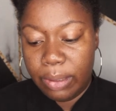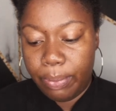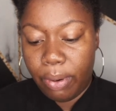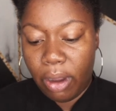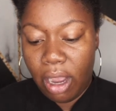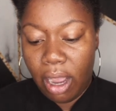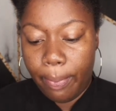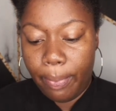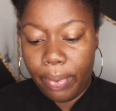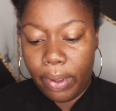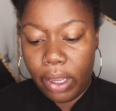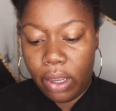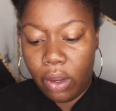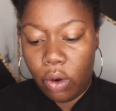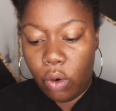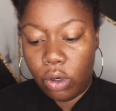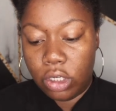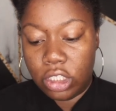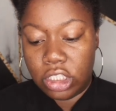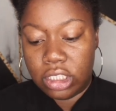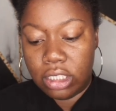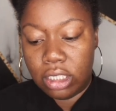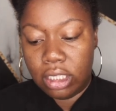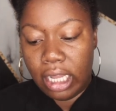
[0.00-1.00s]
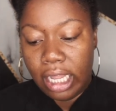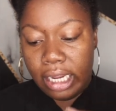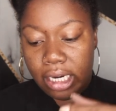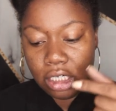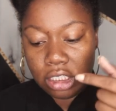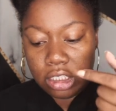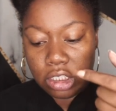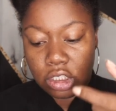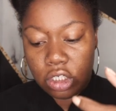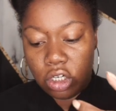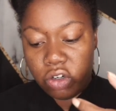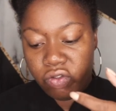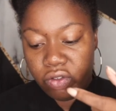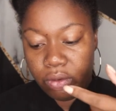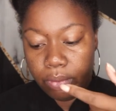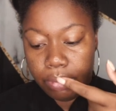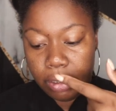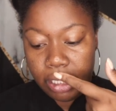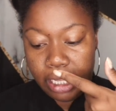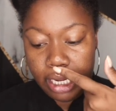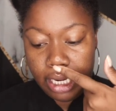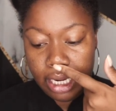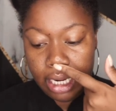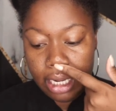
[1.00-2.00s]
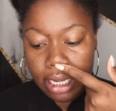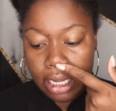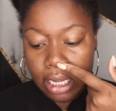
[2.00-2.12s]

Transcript: pop it onto like a serving plate